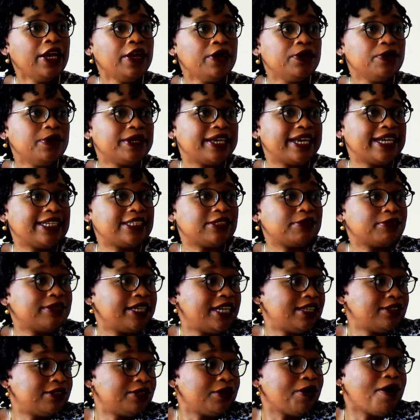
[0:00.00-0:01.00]
you can
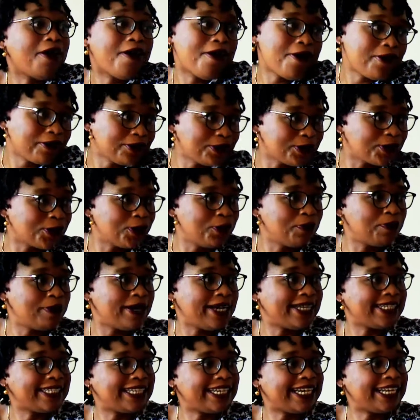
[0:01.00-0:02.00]
create a wrong group,
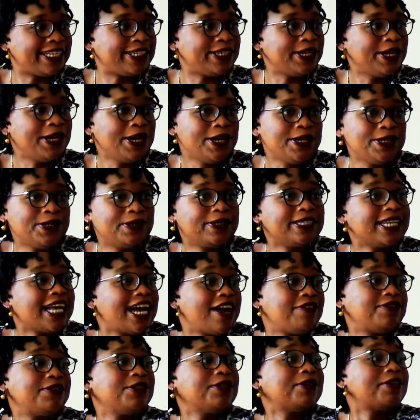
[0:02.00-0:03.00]
and then you're going to
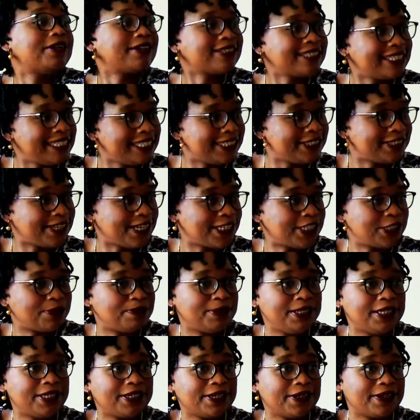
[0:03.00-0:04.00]
have the wrong results,
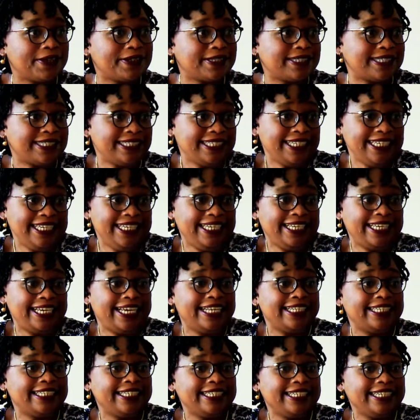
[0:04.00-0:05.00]
because it
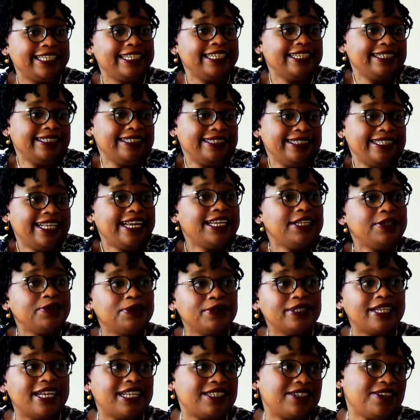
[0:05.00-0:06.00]
can tell you
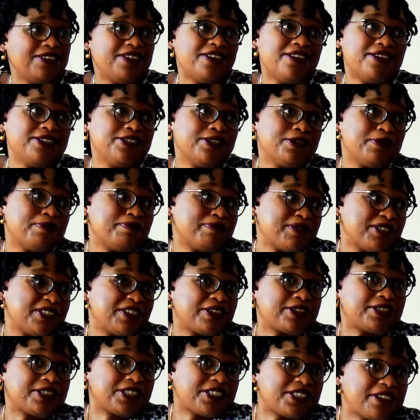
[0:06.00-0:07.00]
that, oh, your
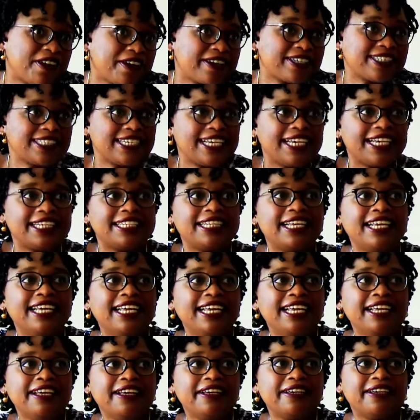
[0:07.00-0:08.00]
product sucks and
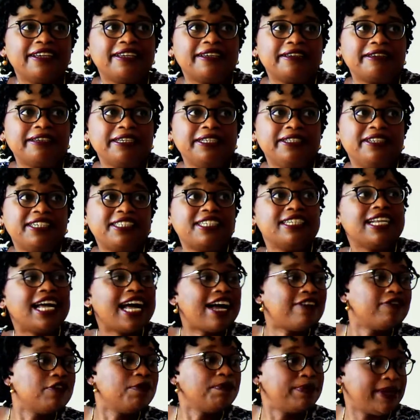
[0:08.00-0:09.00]
it doesn't
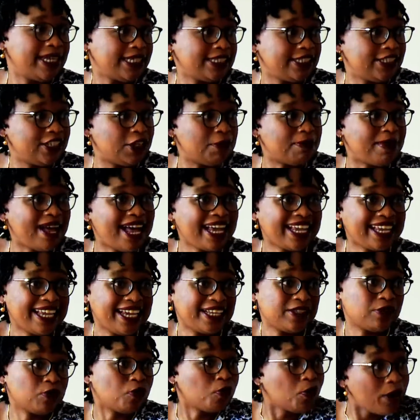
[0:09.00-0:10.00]
have a place in the
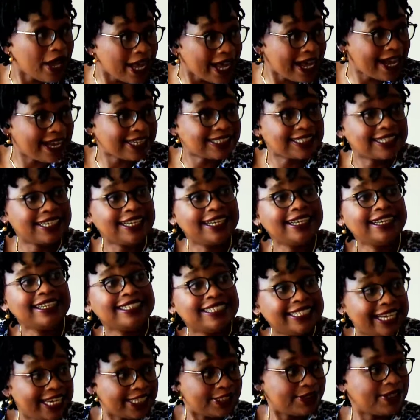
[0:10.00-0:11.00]
market, whereas
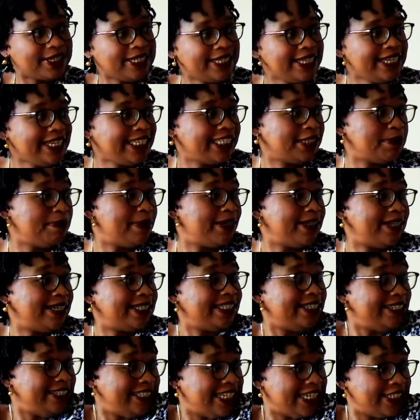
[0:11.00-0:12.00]
there's a need, but
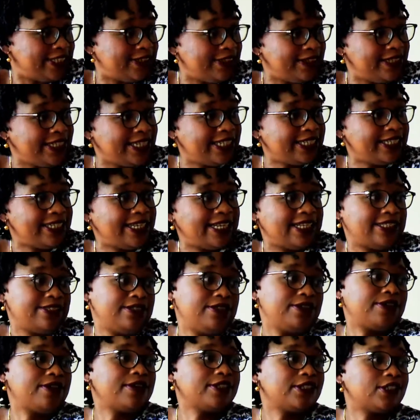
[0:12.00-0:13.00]
there's a need that
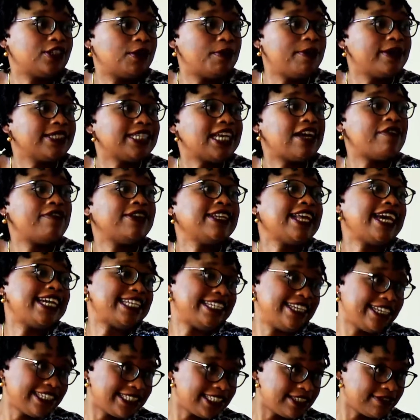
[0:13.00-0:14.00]
the customers haven't
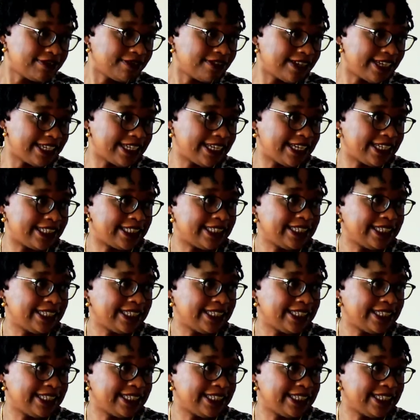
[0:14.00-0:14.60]
identified yet,